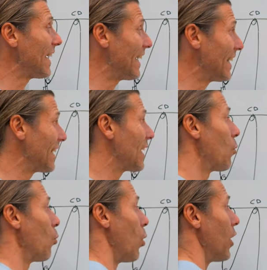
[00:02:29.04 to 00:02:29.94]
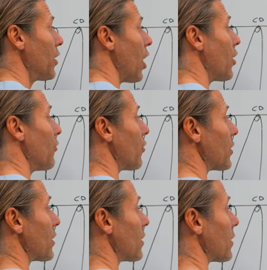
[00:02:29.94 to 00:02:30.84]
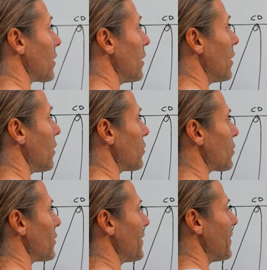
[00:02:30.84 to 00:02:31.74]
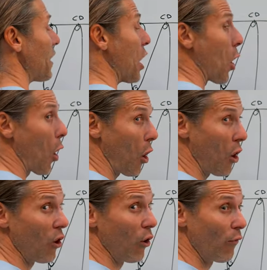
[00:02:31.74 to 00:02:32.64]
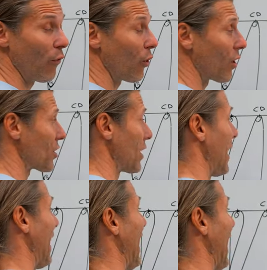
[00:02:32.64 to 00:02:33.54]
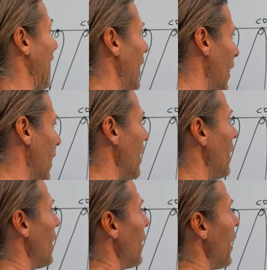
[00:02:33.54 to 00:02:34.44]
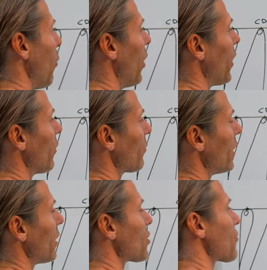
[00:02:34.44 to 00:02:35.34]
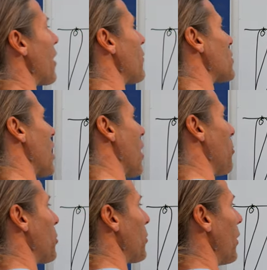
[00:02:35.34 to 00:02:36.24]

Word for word: in one hundred kilos of force. That one hundred kilos travels up